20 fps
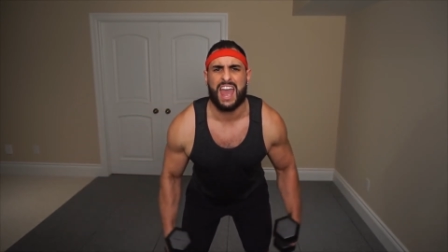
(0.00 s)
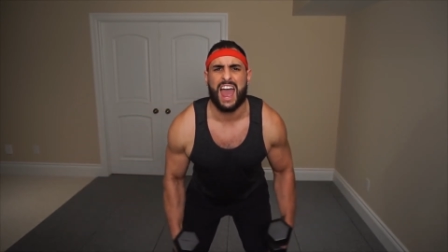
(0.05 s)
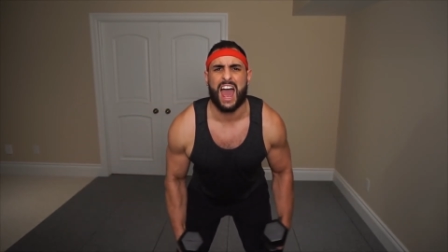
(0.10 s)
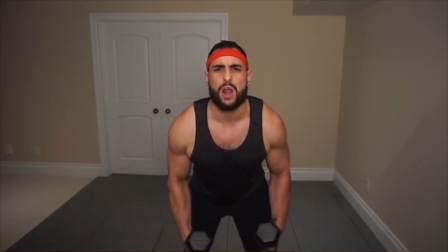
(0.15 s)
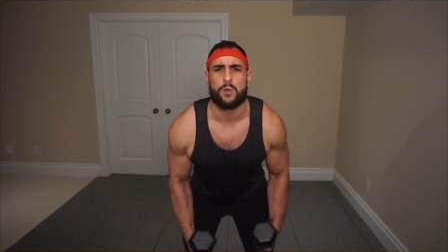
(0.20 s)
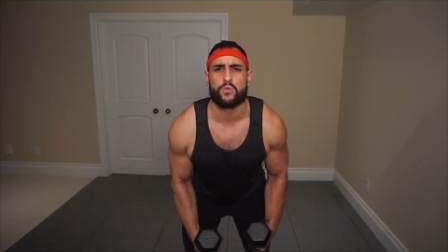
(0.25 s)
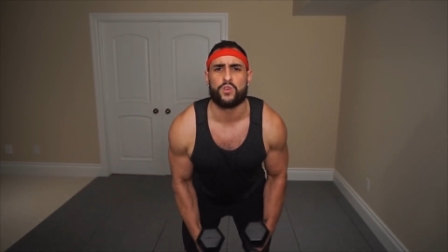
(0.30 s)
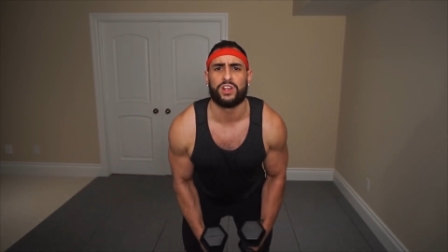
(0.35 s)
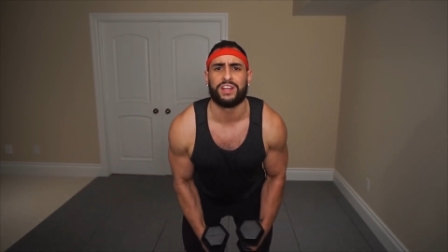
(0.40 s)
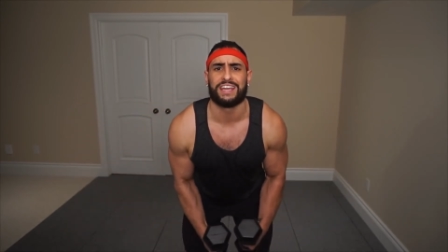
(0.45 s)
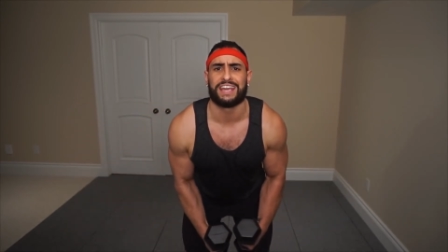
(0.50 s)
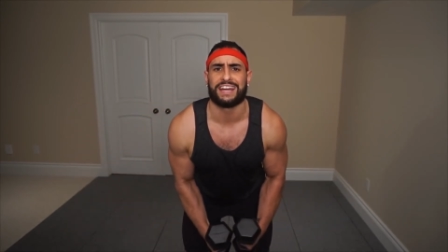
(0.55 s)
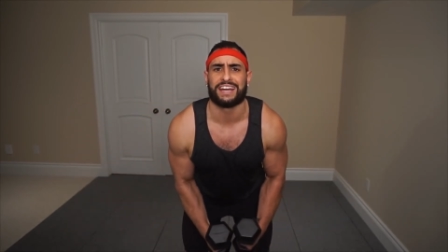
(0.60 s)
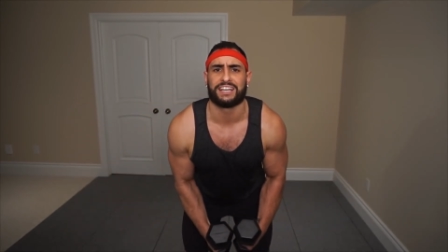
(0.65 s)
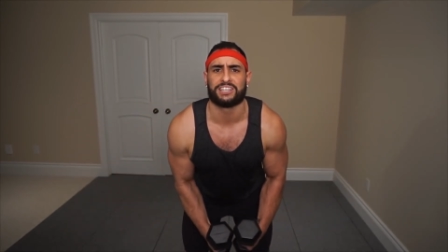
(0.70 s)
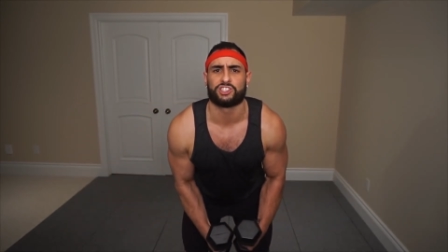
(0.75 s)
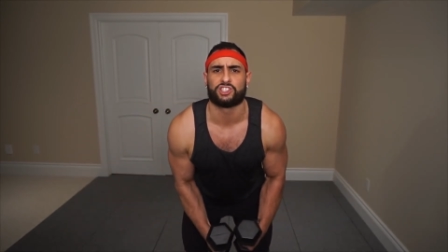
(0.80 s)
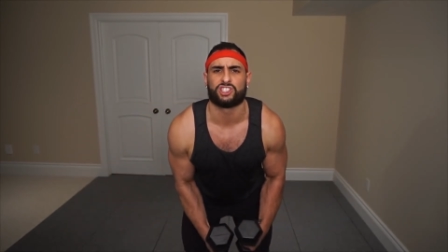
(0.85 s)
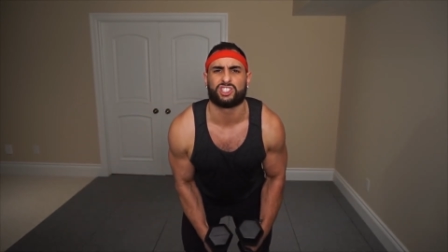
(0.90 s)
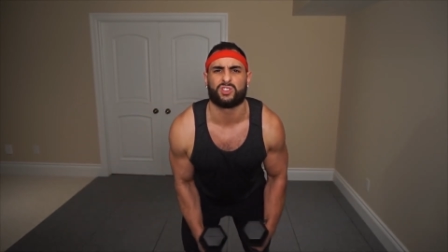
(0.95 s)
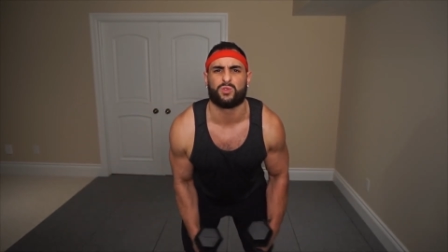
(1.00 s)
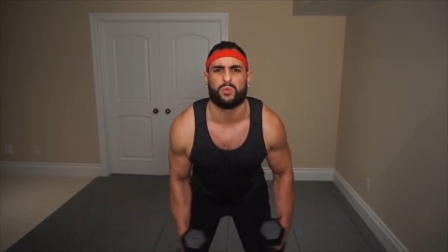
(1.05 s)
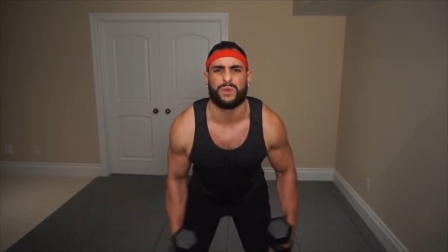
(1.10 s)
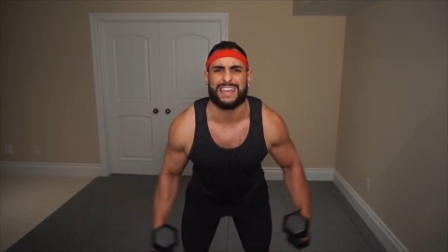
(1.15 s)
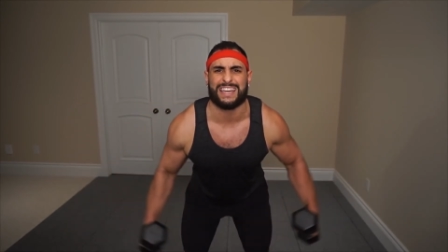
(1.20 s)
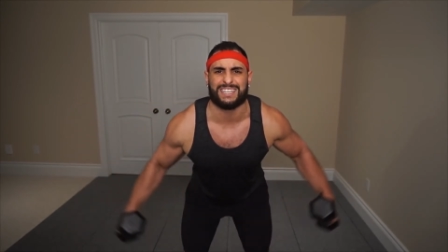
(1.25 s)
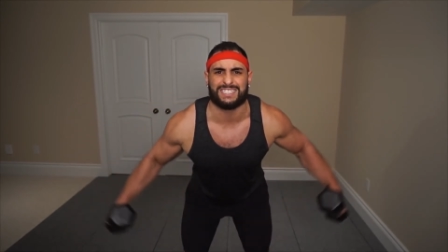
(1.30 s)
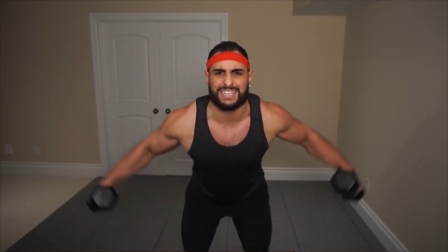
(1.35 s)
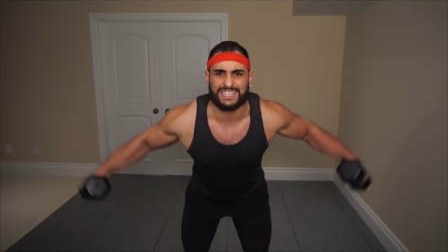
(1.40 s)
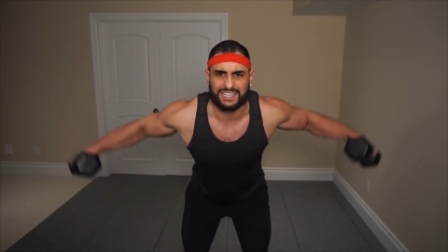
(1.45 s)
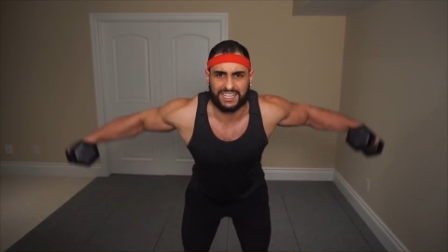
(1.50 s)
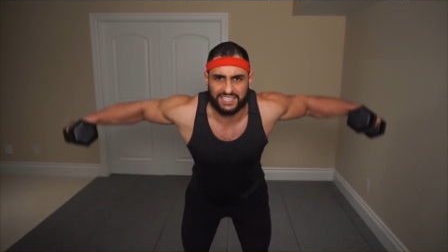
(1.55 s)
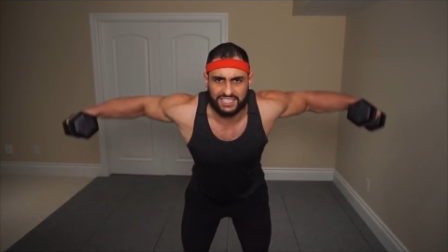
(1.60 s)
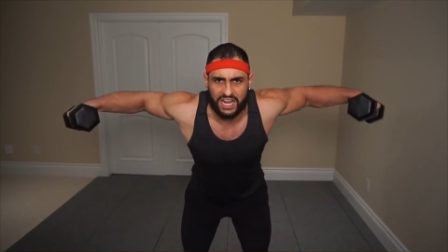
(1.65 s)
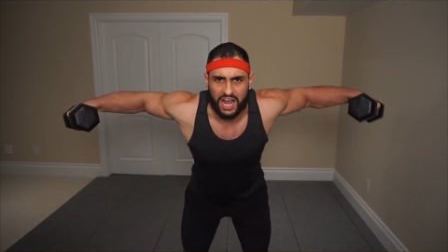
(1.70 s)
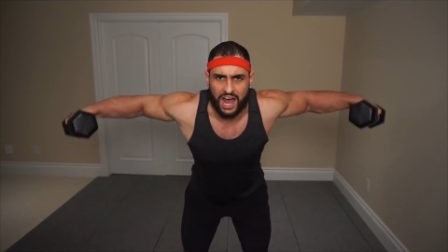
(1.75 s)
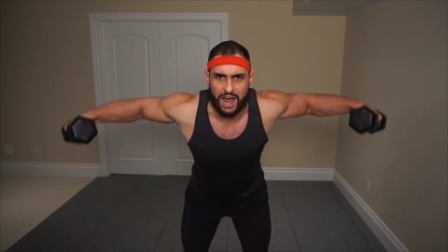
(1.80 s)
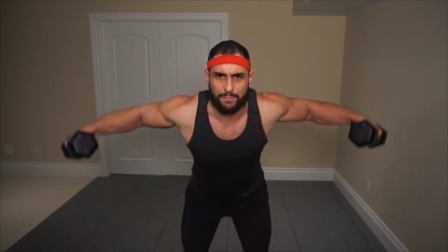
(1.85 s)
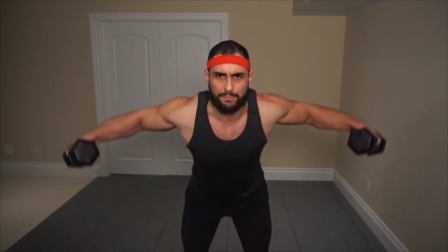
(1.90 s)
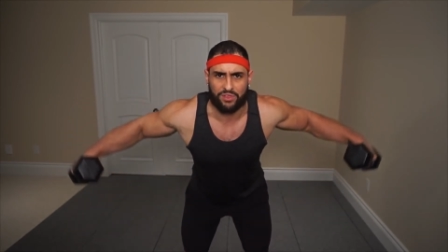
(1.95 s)
and really getting a squeeze at the
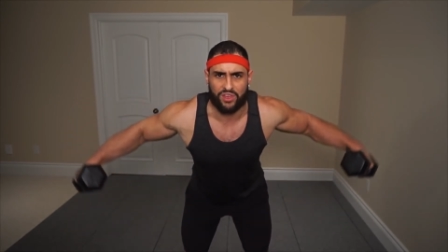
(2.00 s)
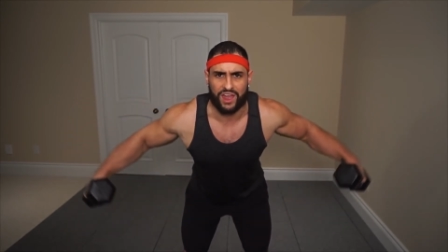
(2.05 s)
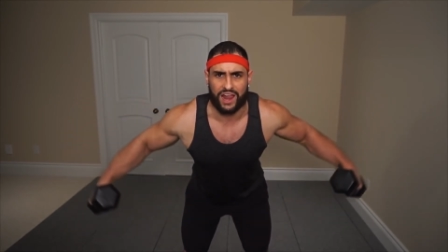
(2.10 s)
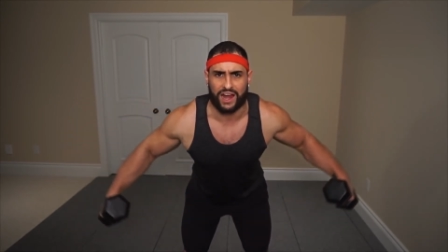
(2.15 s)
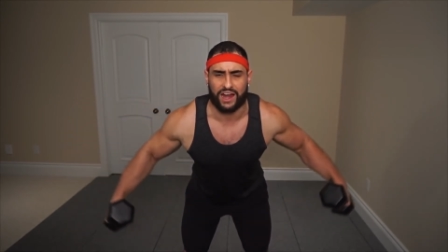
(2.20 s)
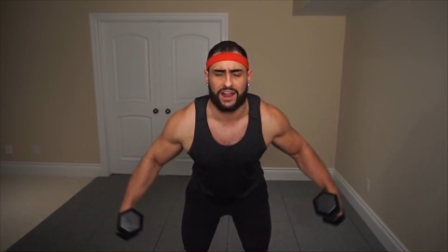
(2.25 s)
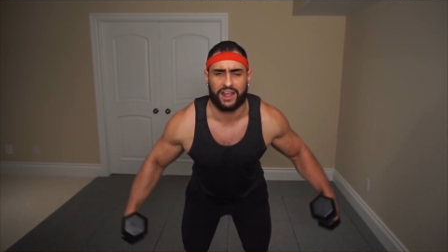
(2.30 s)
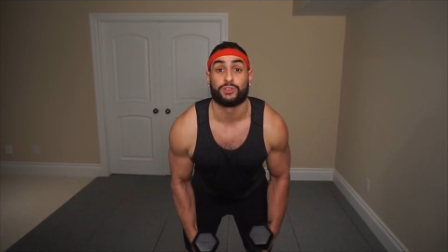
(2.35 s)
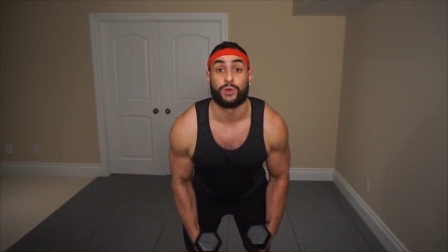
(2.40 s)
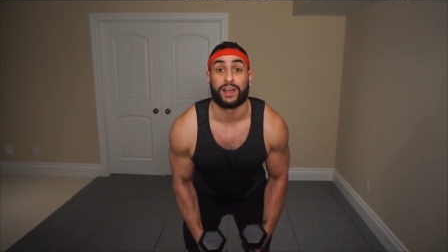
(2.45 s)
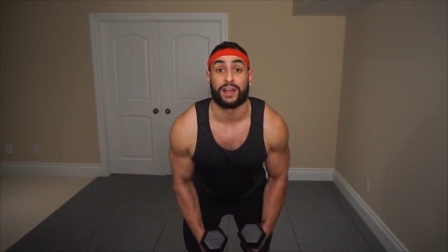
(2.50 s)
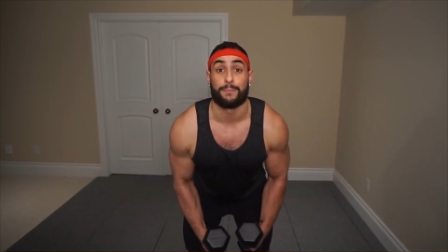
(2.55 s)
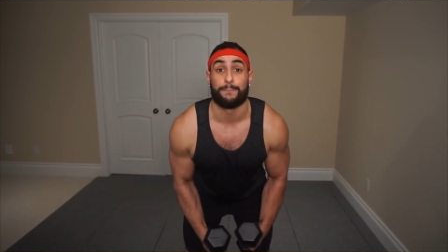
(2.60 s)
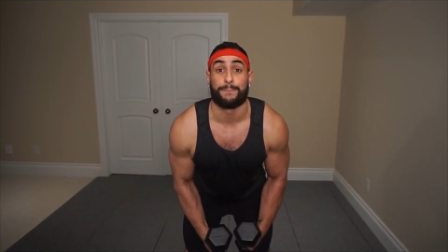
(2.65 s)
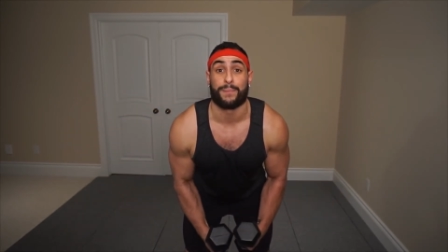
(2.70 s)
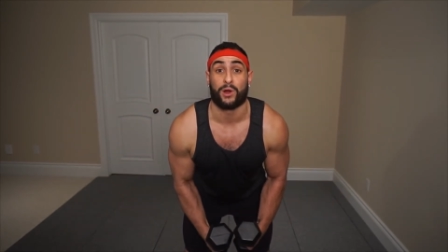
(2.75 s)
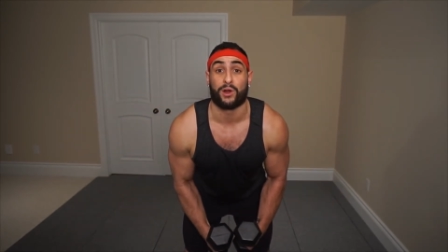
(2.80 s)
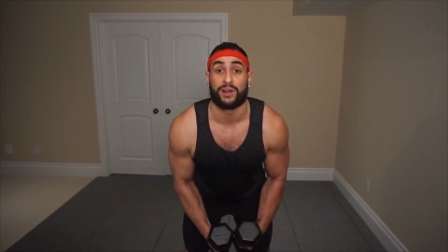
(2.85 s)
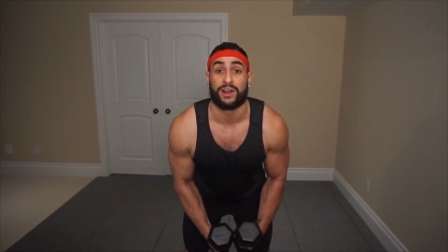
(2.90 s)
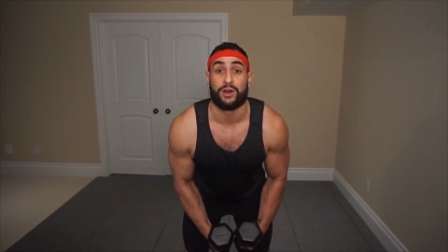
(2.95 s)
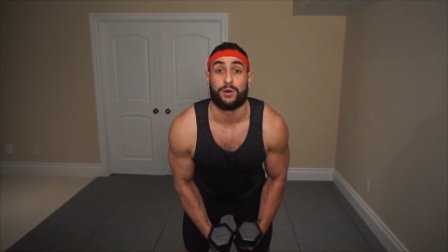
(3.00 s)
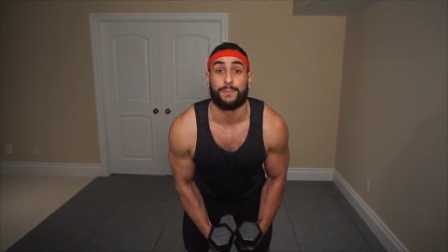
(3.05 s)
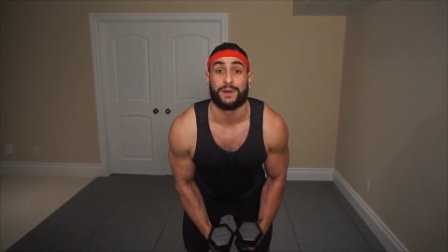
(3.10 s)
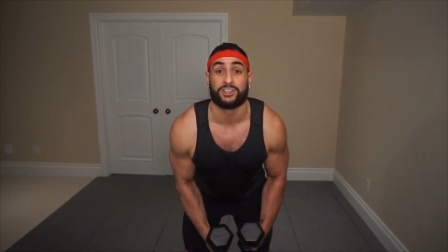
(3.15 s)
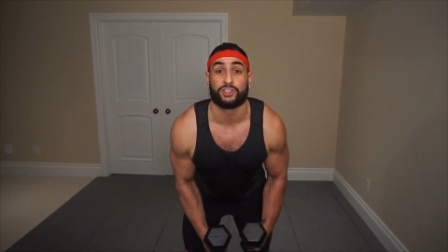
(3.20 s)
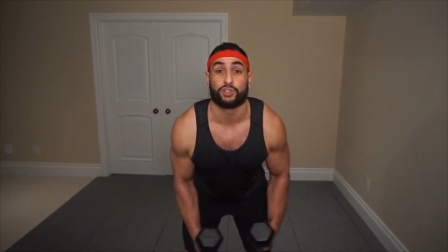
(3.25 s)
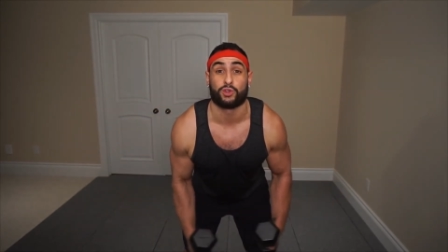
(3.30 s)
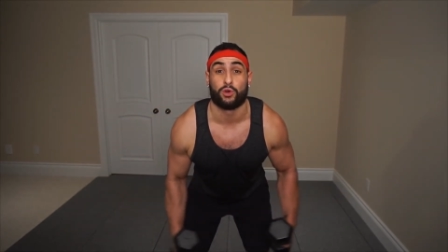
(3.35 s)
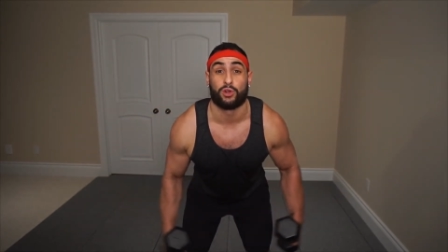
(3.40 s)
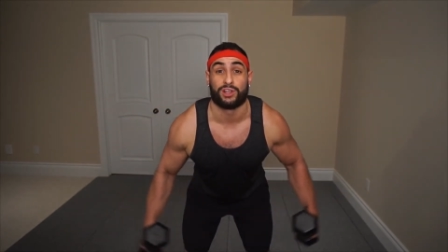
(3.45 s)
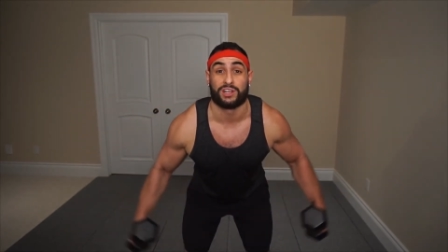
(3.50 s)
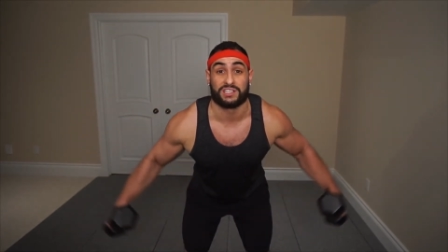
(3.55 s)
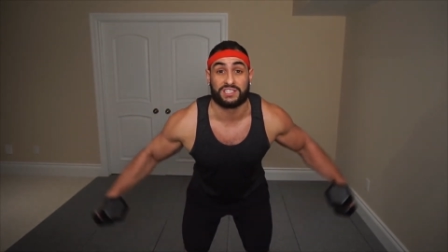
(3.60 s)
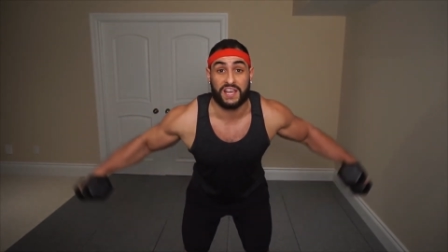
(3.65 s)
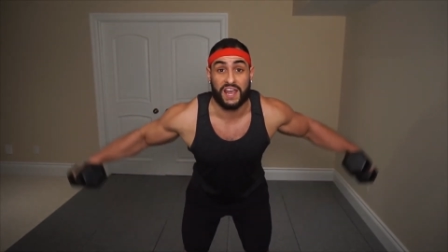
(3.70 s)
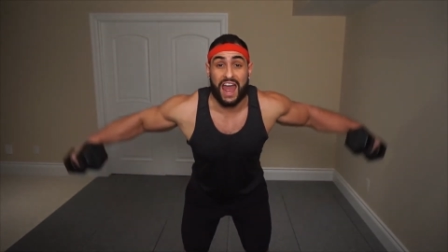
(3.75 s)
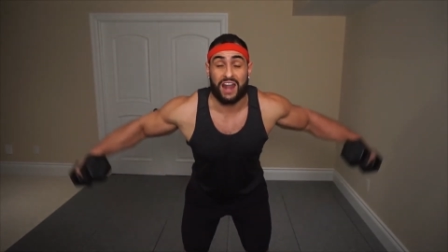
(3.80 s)
top there so I can burn out my shoulders